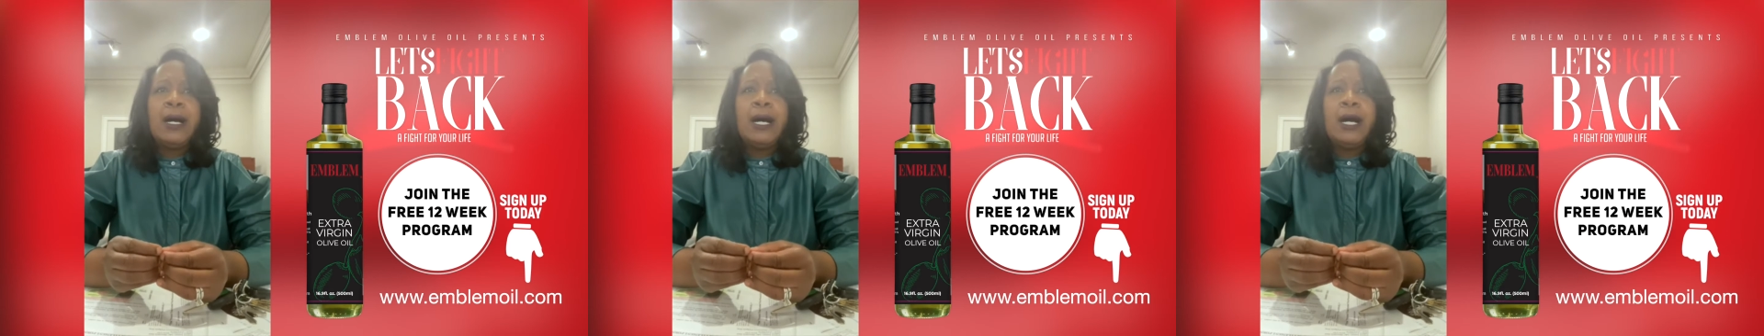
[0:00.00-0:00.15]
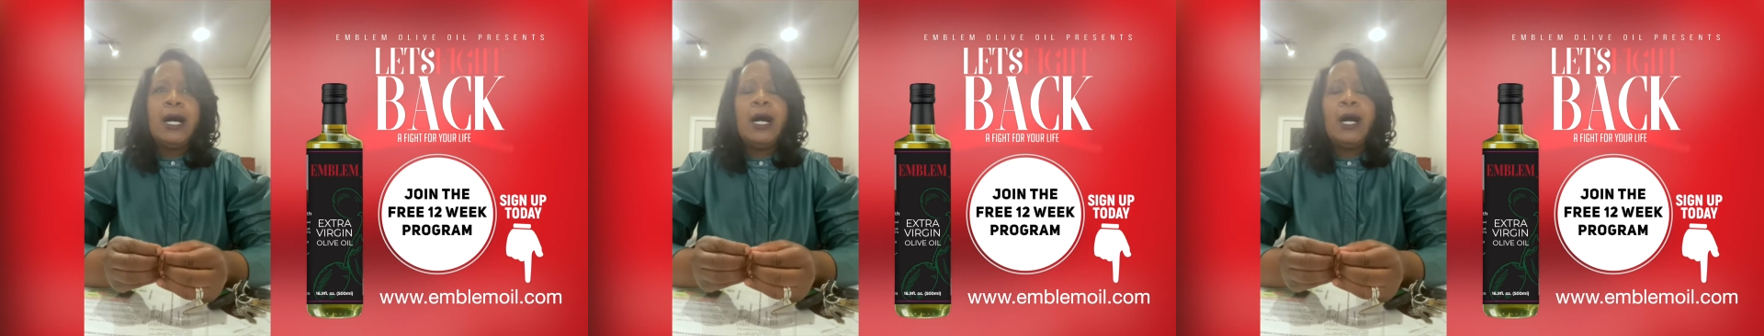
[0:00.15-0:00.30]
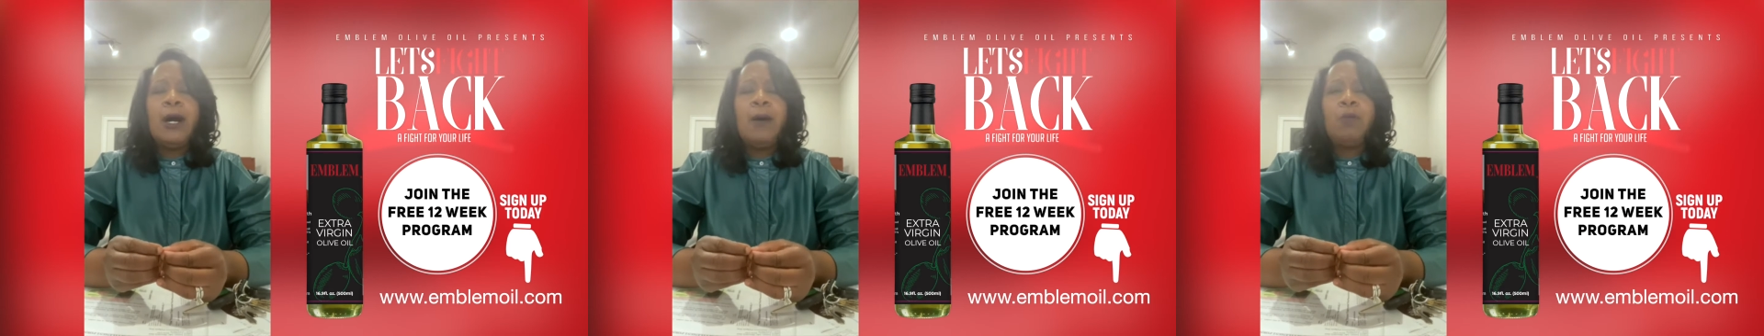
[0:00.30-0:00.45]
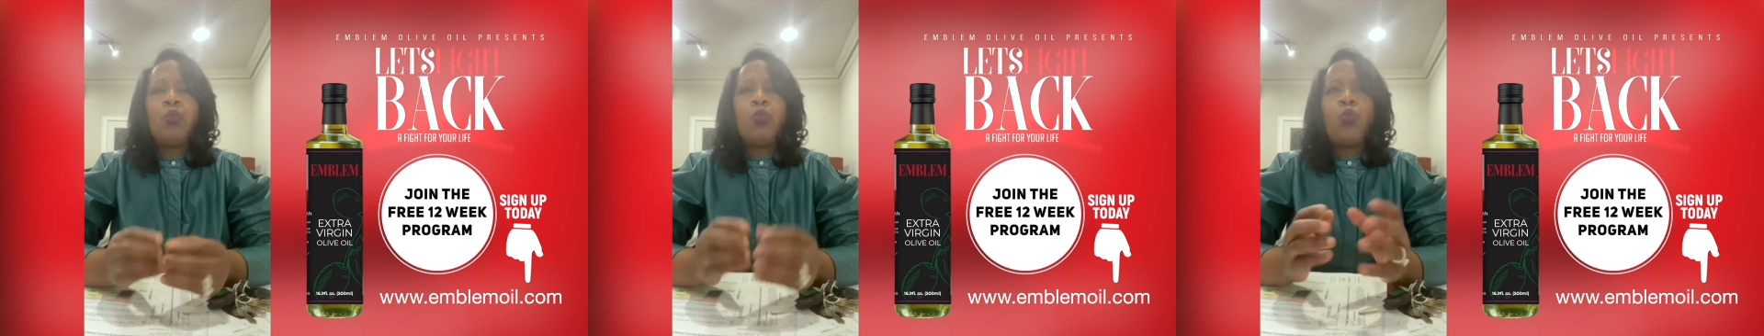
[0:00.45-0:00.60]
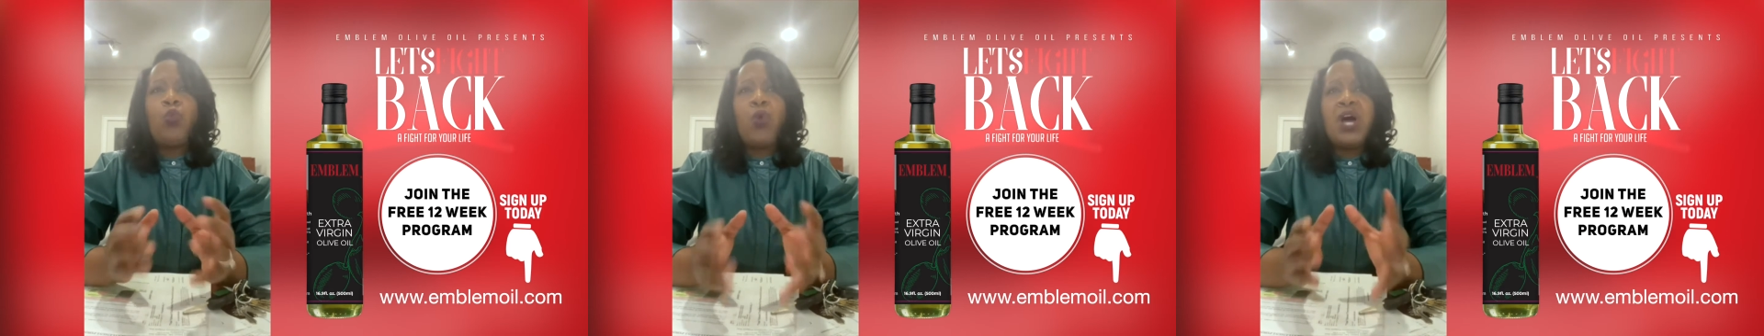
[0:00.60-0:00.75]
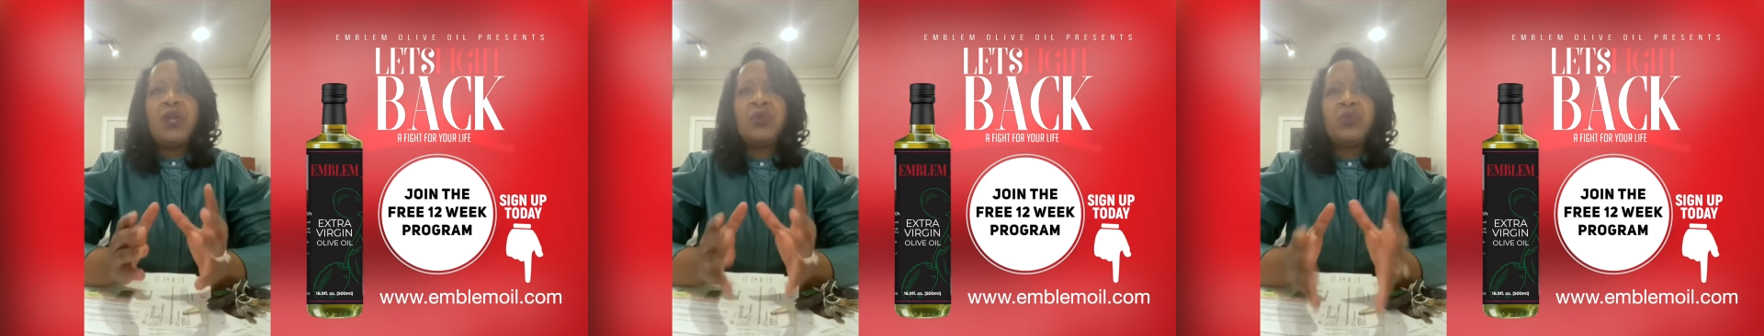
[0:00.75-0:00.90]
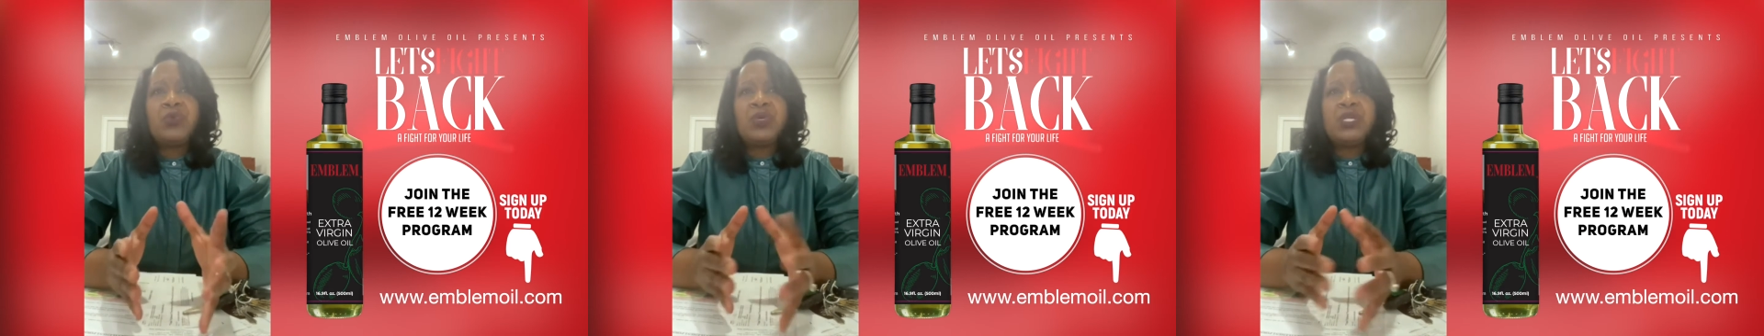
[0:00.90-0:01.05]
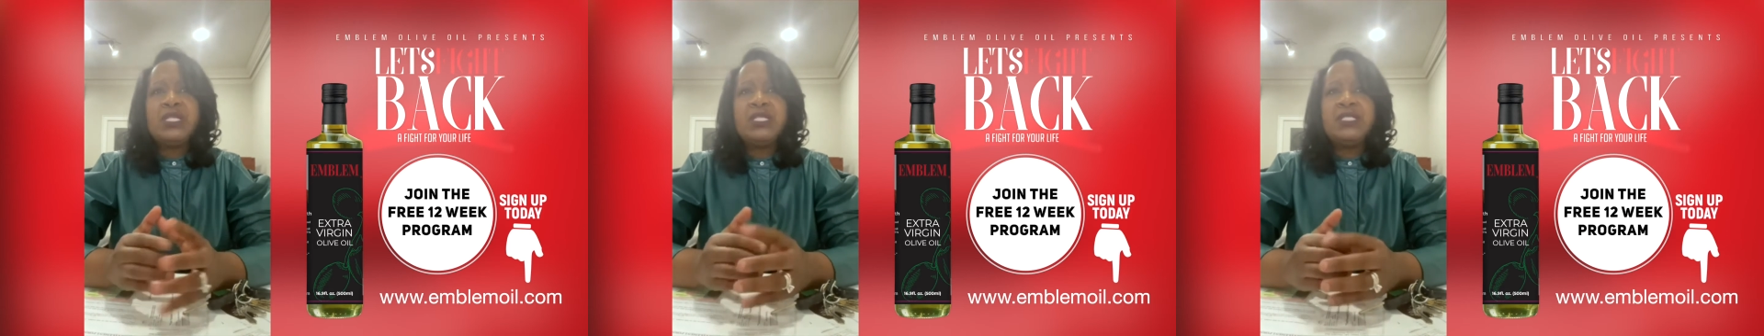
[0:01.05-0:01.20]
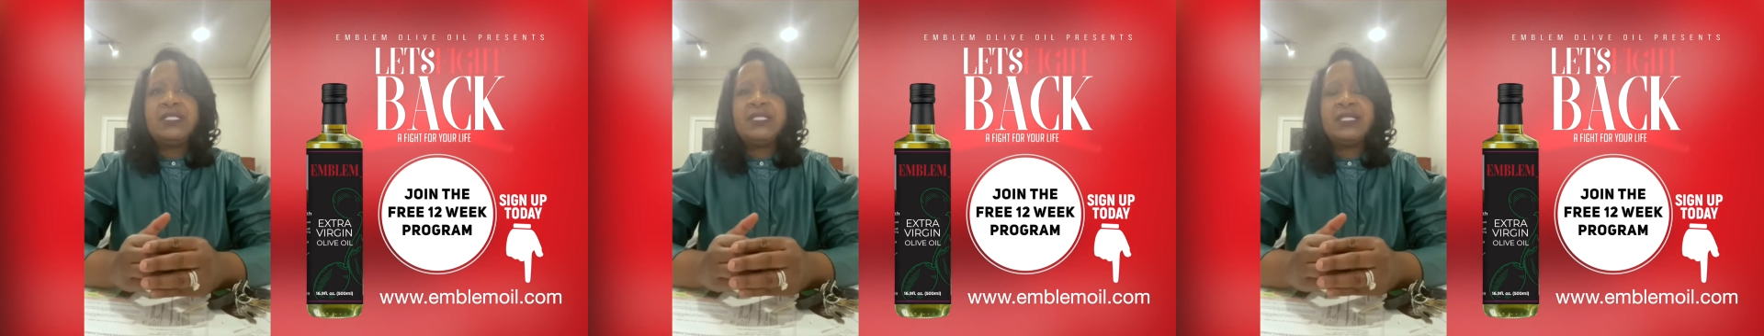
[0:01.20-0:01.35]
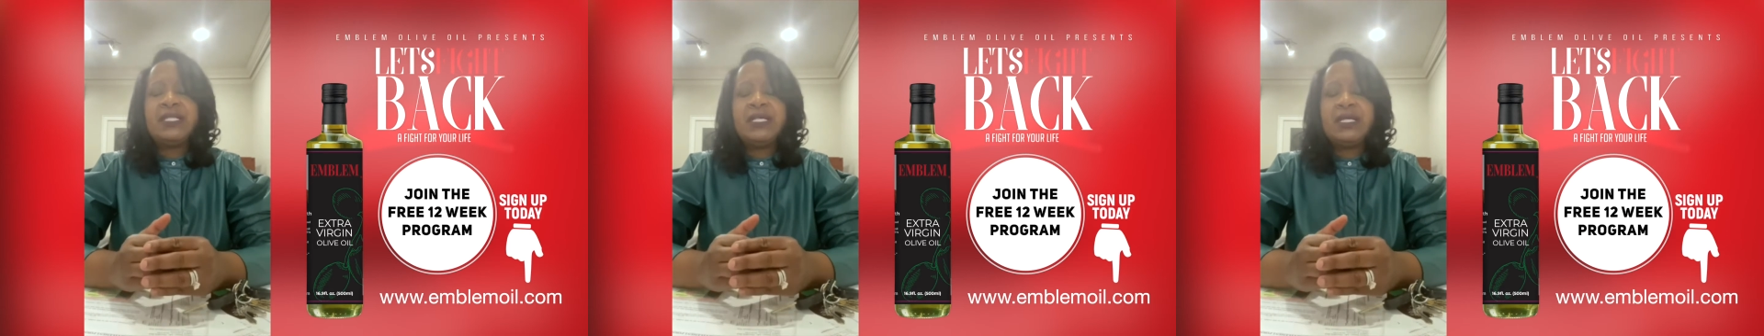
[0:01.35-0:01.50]
Um, one
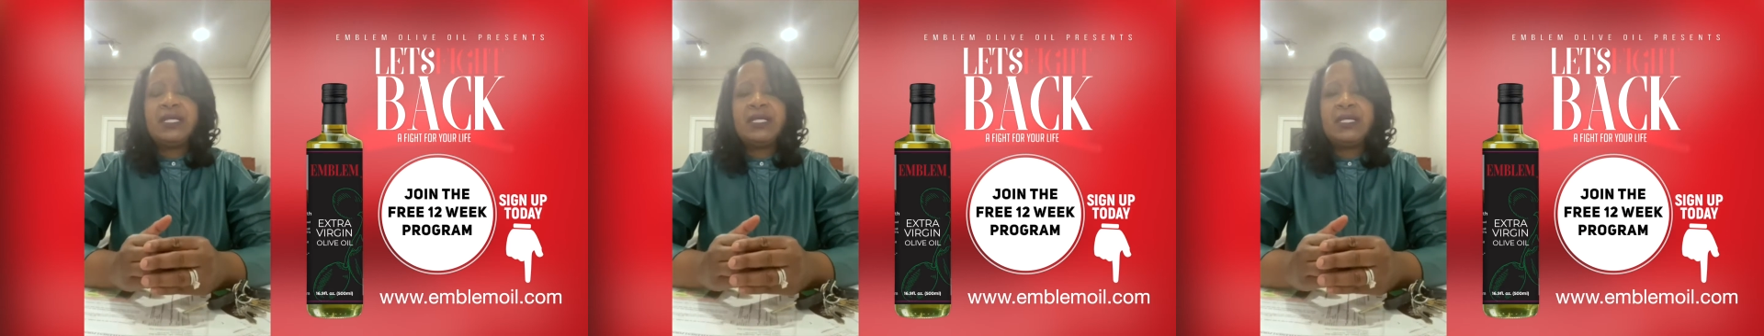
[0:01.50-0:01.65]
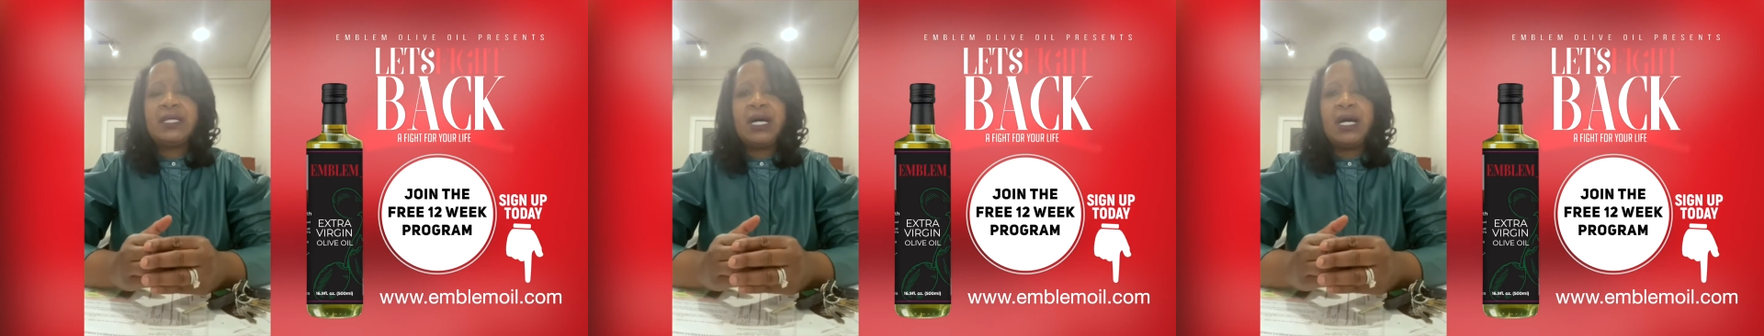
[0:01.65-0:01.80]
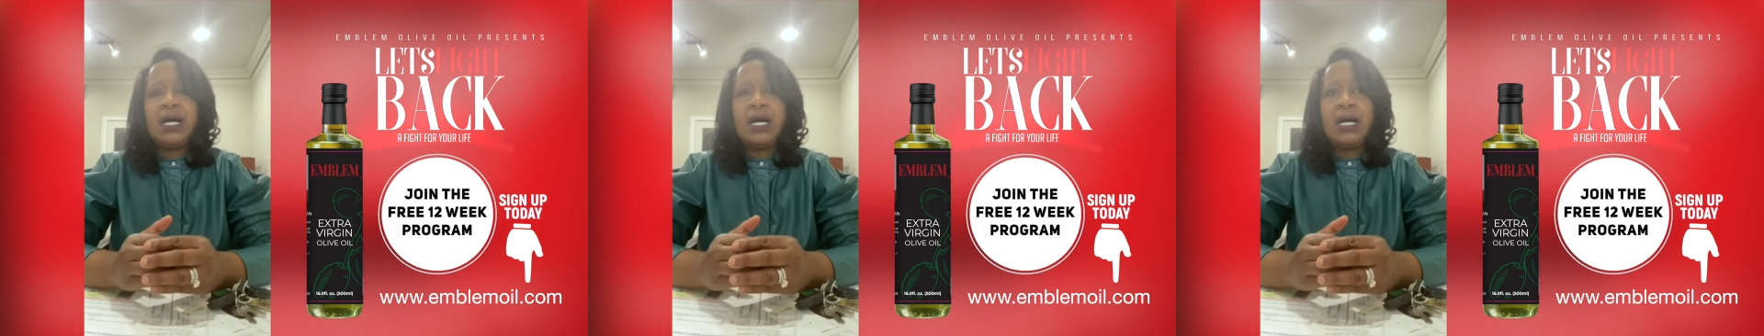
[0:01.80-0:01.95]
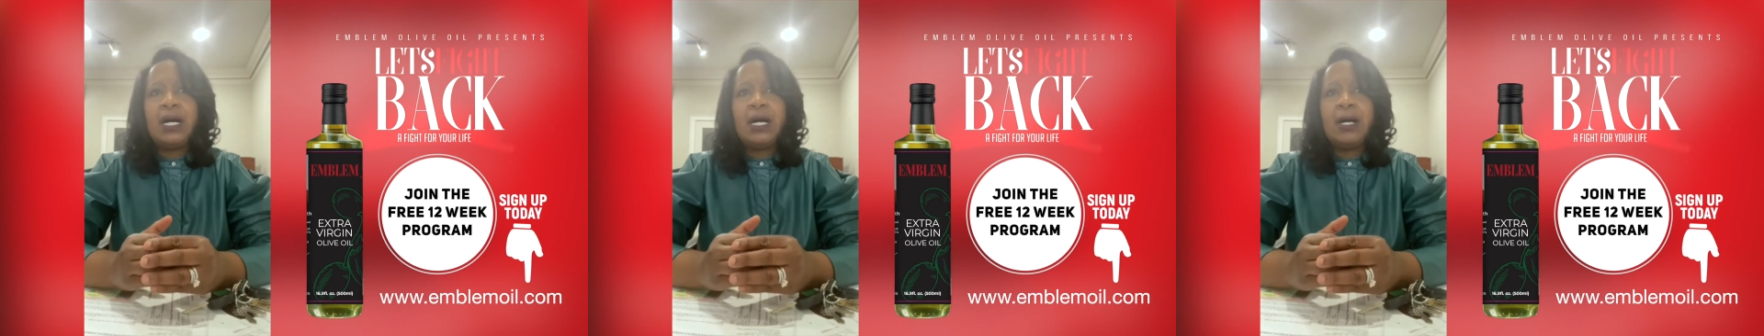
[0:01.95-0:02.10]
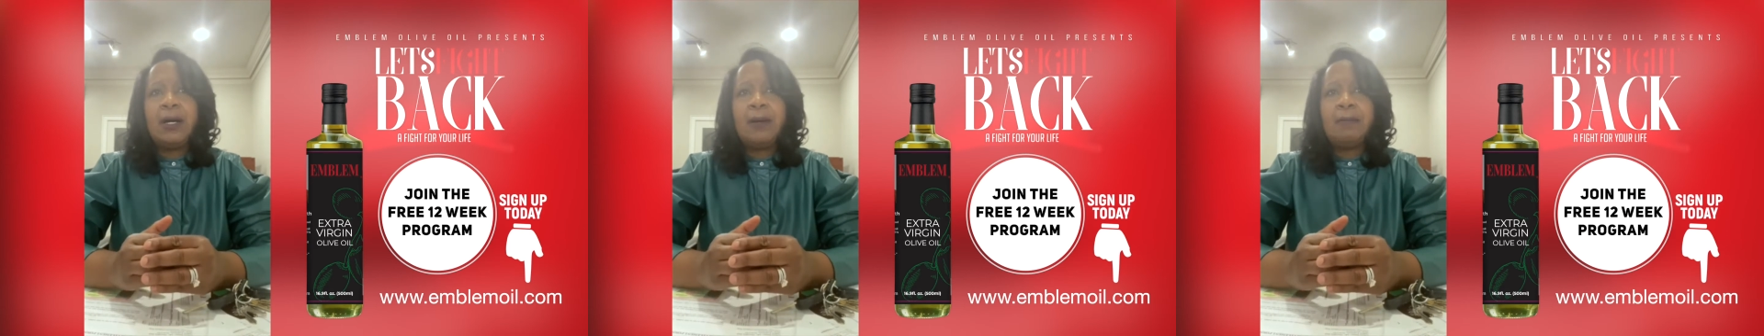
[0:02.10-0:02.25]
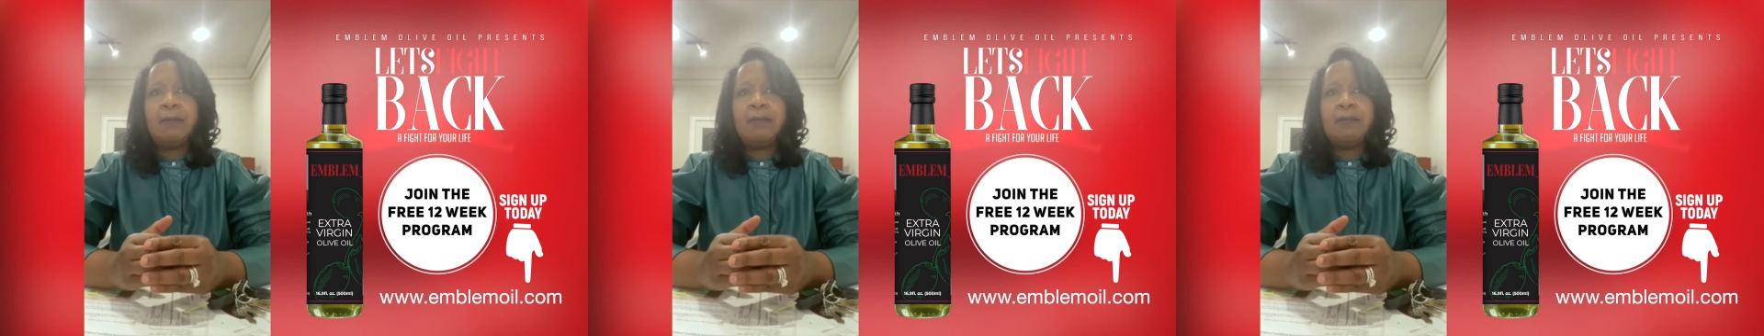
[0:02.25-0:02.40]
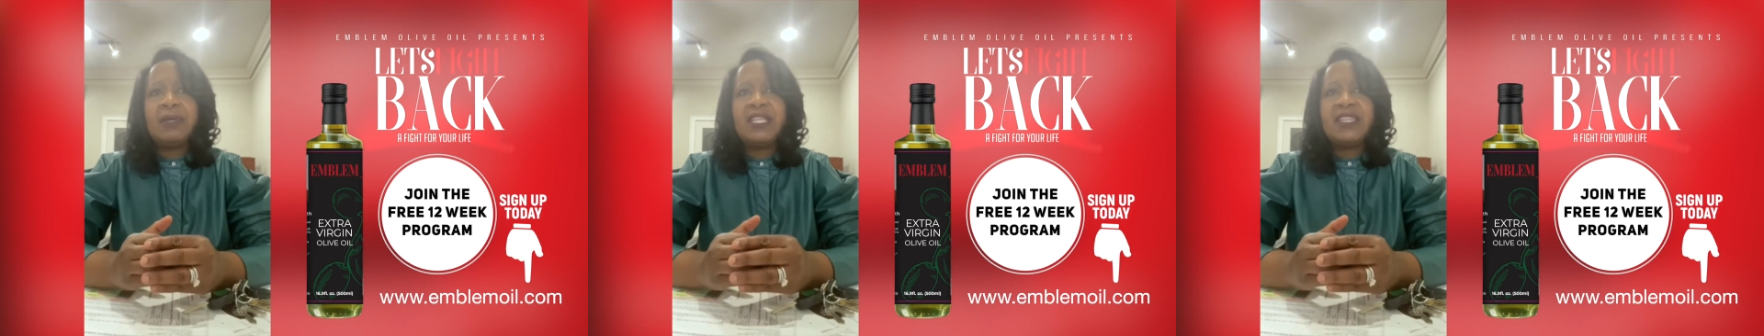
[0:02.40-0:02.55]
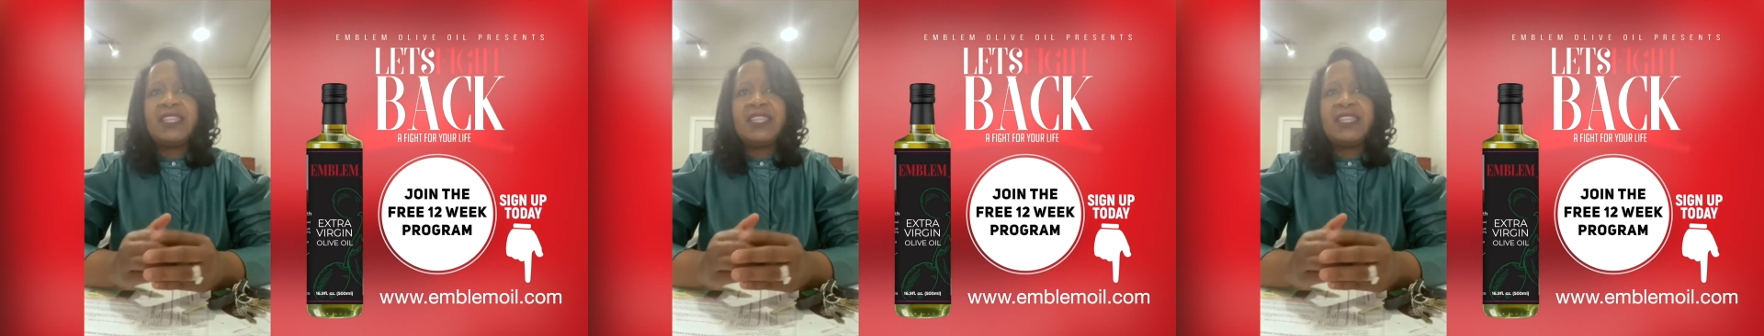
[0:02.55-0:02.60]
reason um,